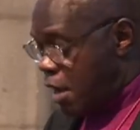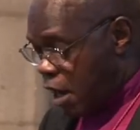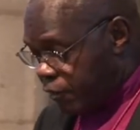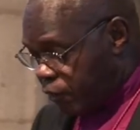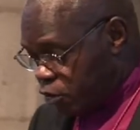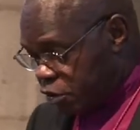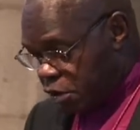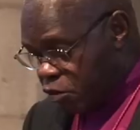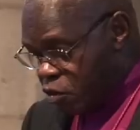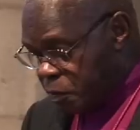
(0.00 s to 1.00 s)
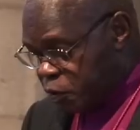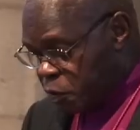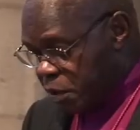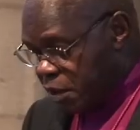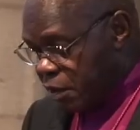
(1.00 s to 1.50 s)
and voluntary groups
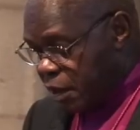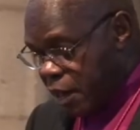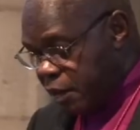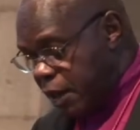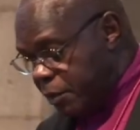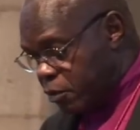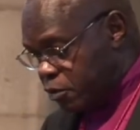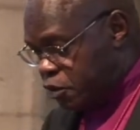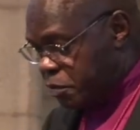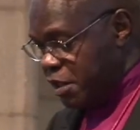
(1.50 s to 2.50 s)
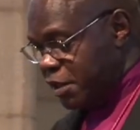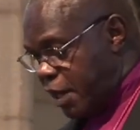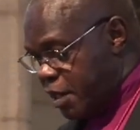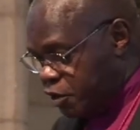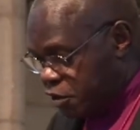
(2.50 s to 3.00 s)
to be enabled to be
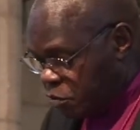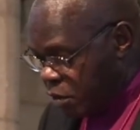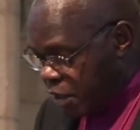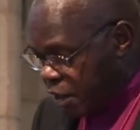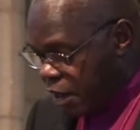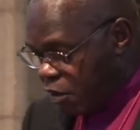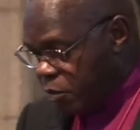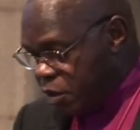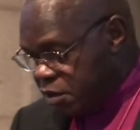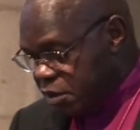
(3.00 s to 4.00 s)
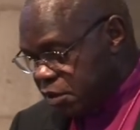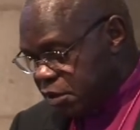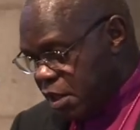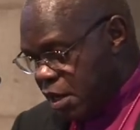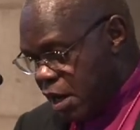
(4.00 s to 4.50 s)
engaged within our
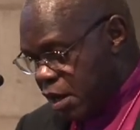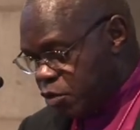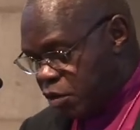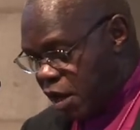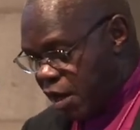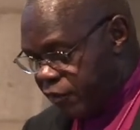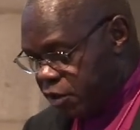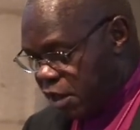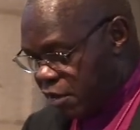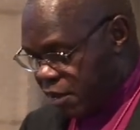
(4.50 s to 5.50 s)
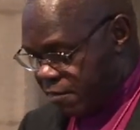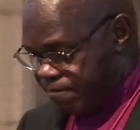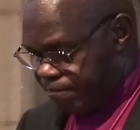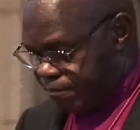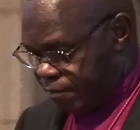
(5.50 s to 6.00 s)
communities and to care for each other.
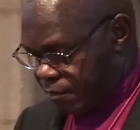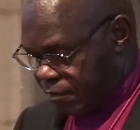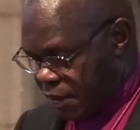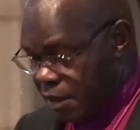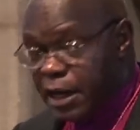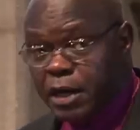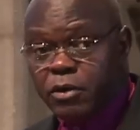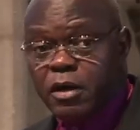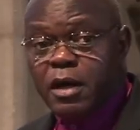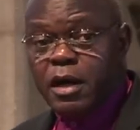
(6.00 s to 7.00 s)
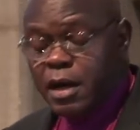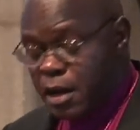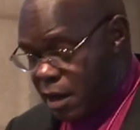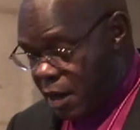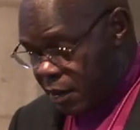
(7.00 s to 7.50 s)
Now,
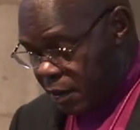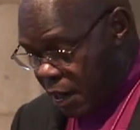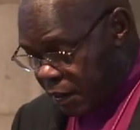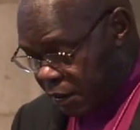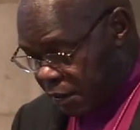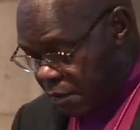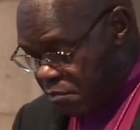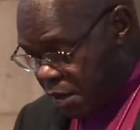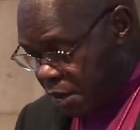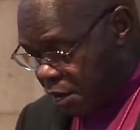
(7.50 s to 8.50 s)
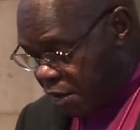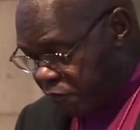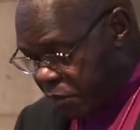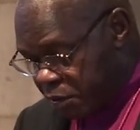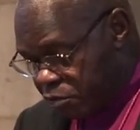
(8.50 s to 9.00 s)
unlike many
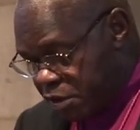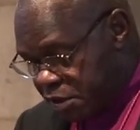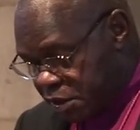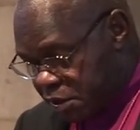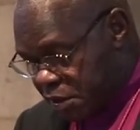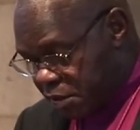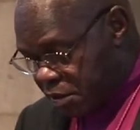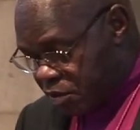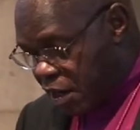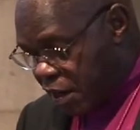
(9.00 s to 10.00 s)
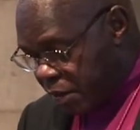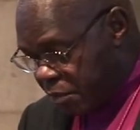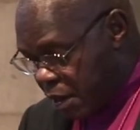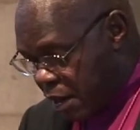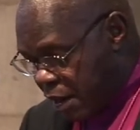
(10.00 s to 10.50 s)
government critics at the
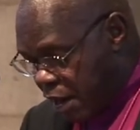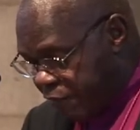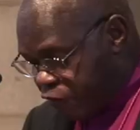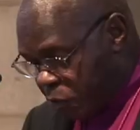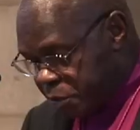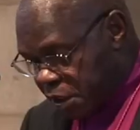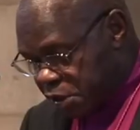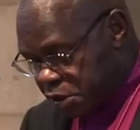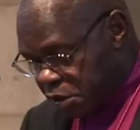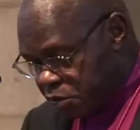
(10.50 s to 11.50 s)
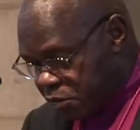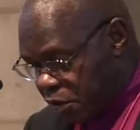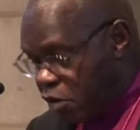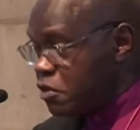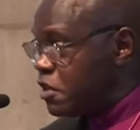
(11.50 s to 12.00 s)
time, I have no objection to the
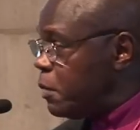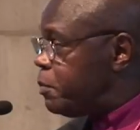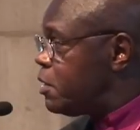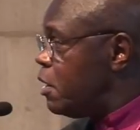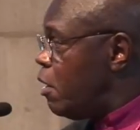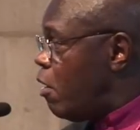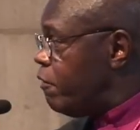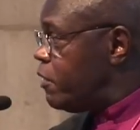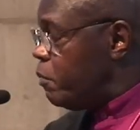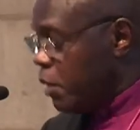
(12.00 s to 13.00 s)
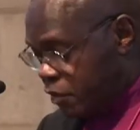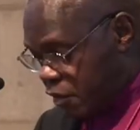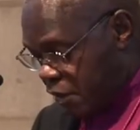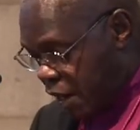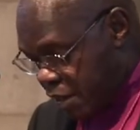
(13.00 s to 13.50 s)
concept of the big
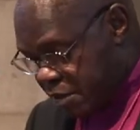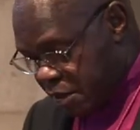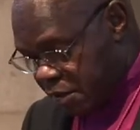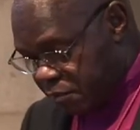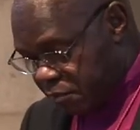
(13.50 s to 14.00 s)
society.